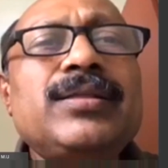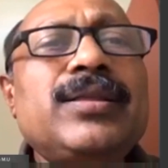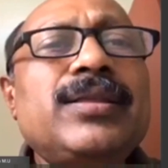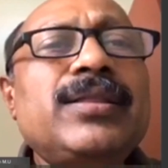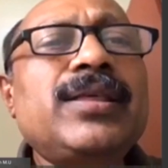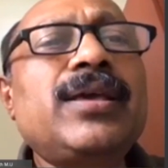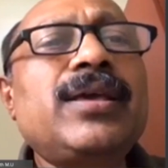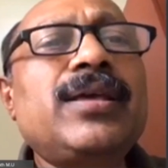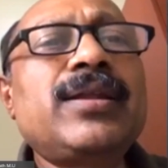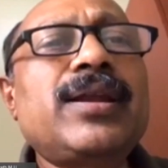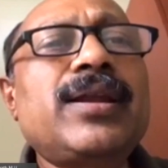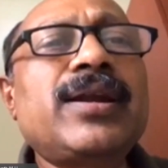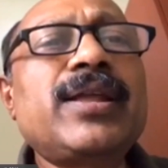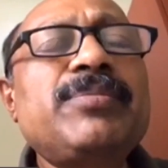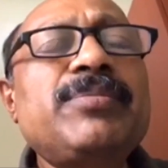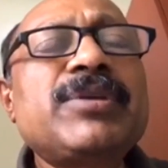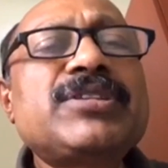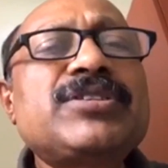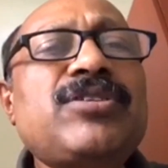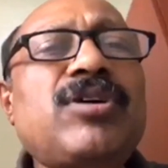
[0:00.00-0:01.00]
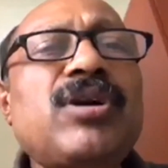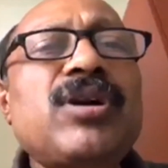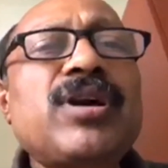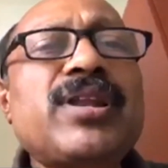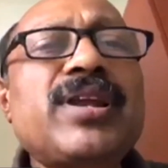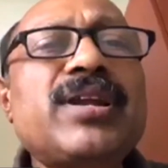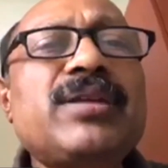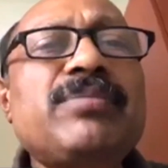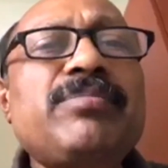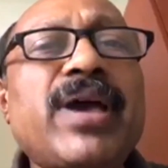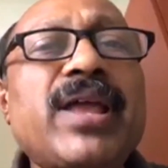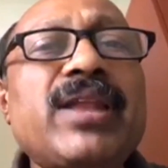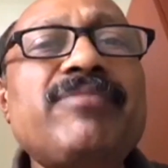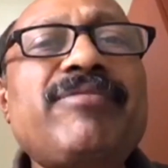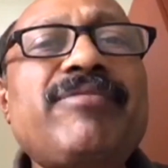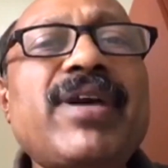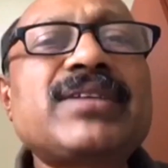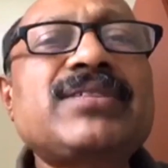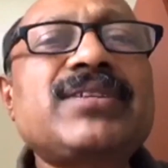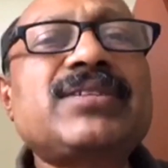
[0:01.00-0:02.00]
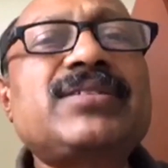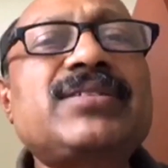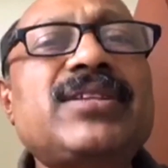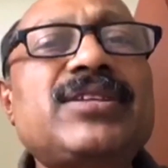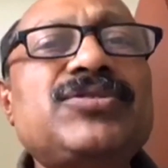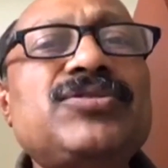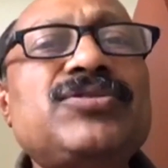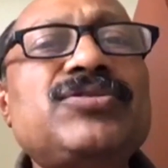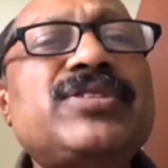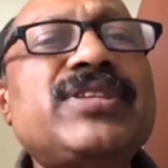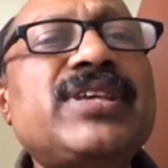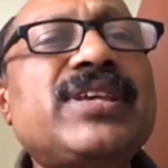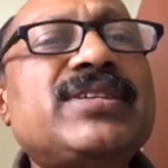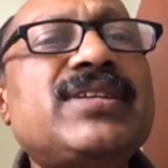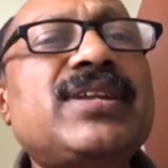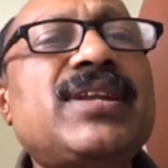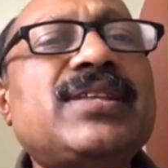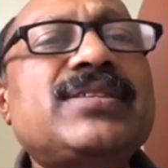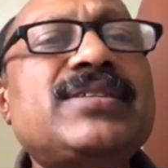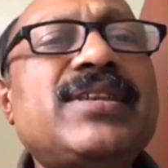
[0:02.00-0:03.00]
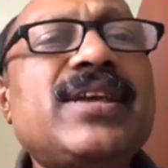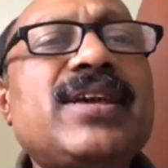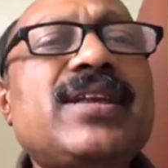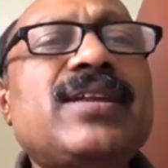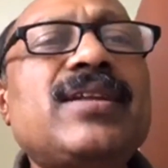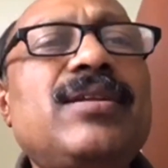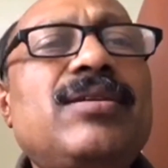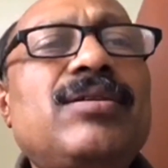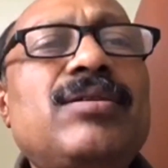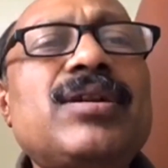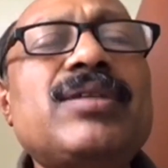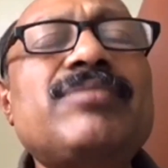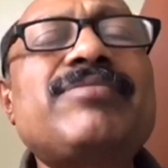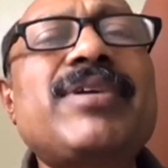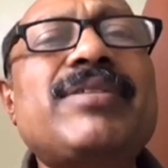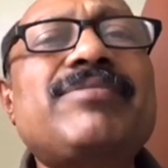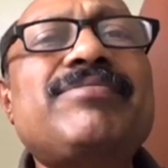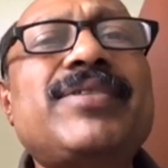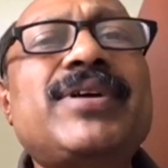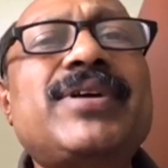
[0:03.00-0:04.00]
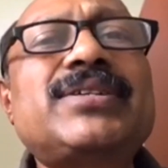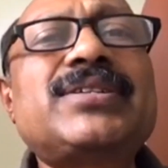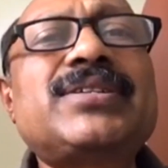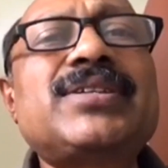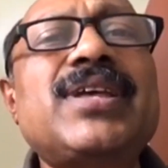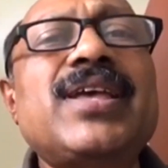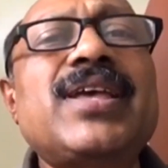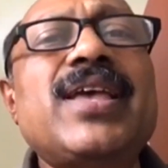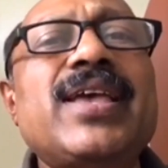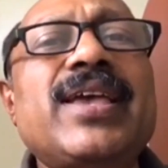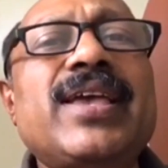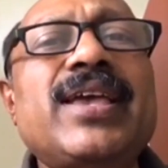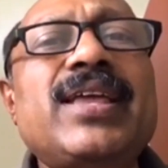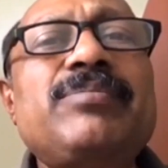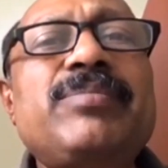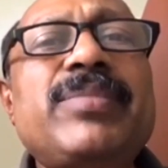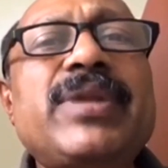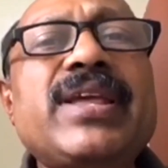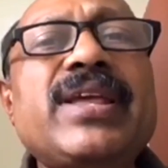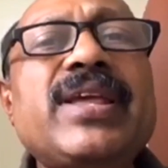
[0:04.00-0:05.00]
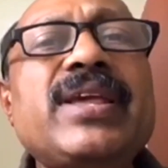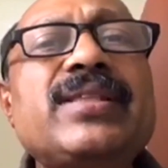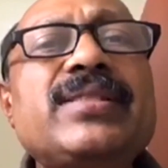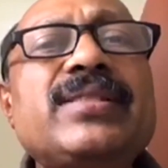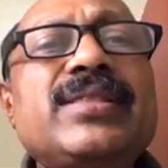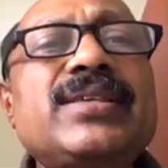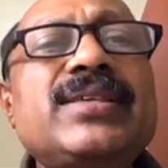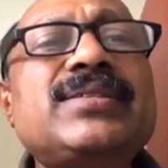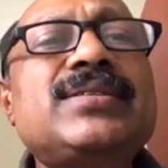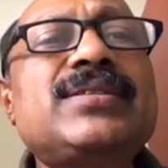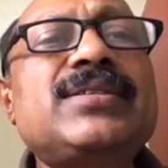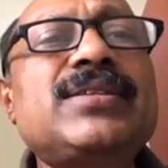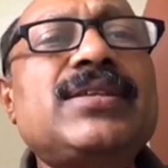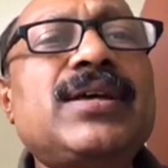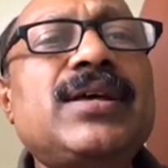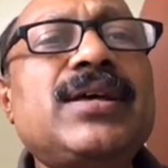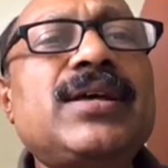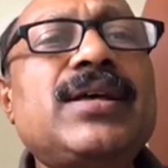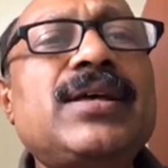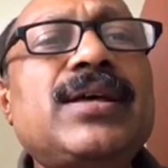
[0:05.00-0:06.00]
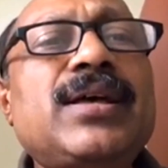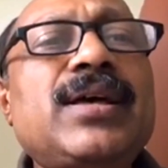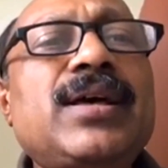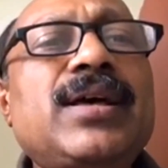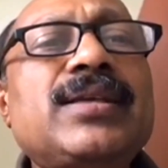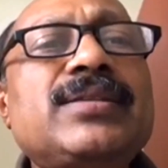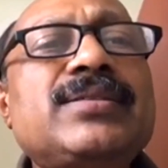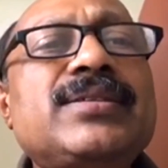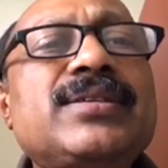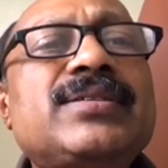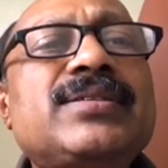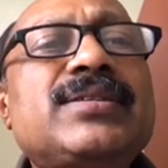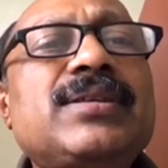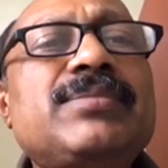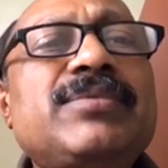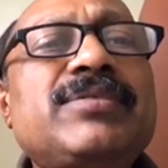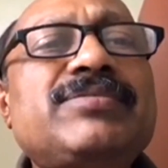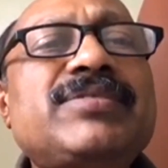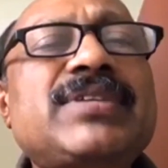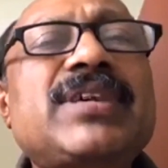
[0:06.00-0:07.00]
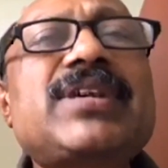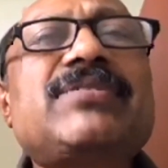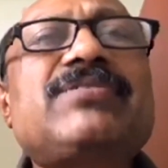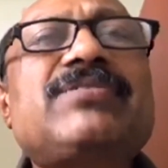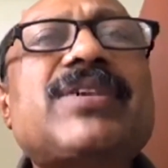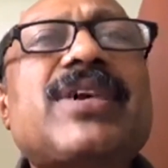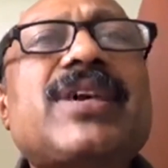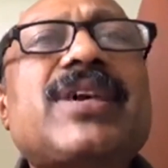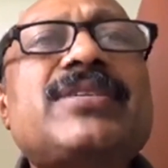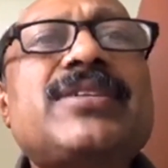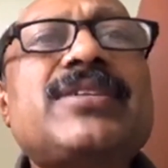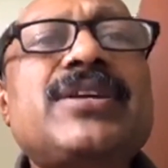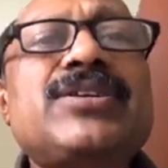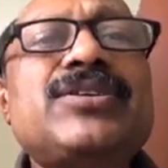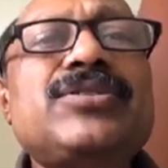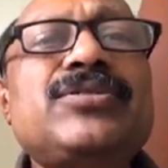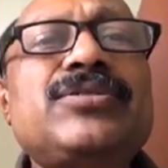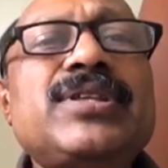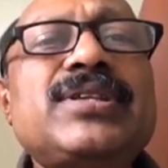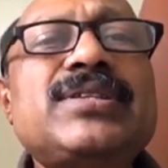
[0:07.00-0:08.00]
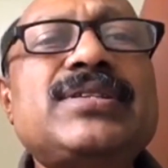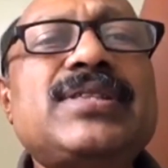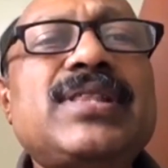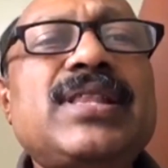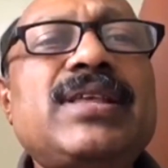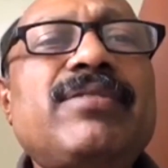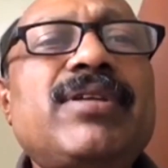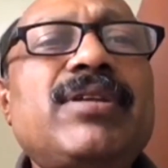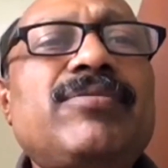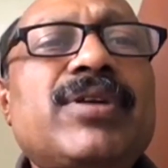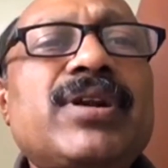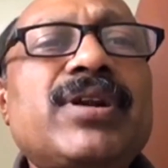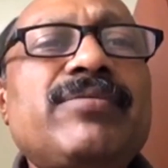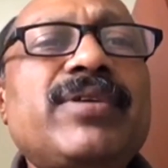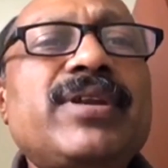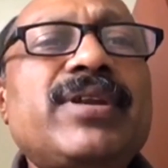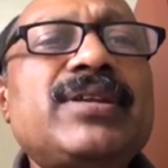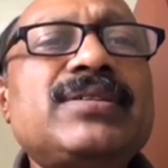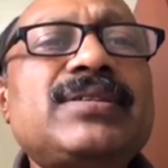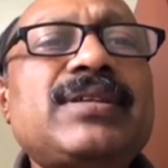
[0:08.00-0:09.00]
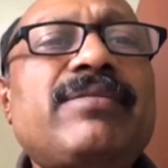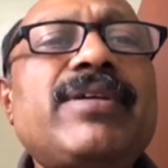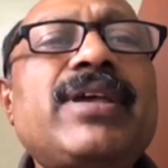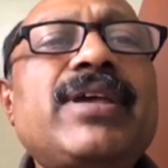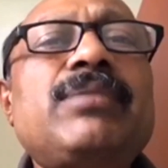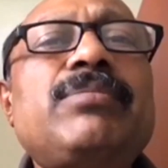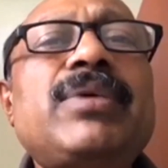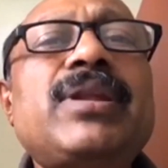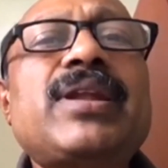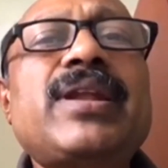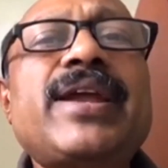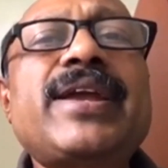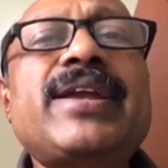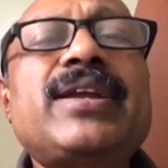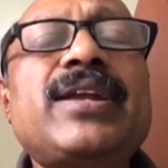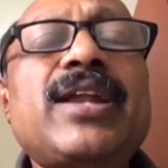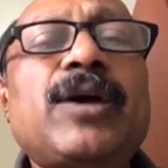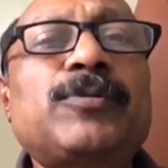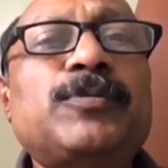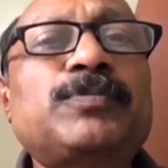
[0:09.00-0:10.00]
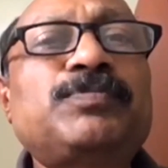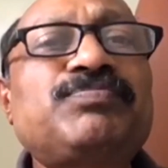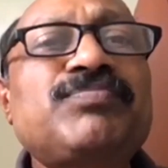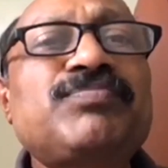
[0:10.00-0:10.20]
The Ready-Mix Concrete Manufacturers Association has taken a lot of efforts in bringing this system of certification to this level, whatever is available right now.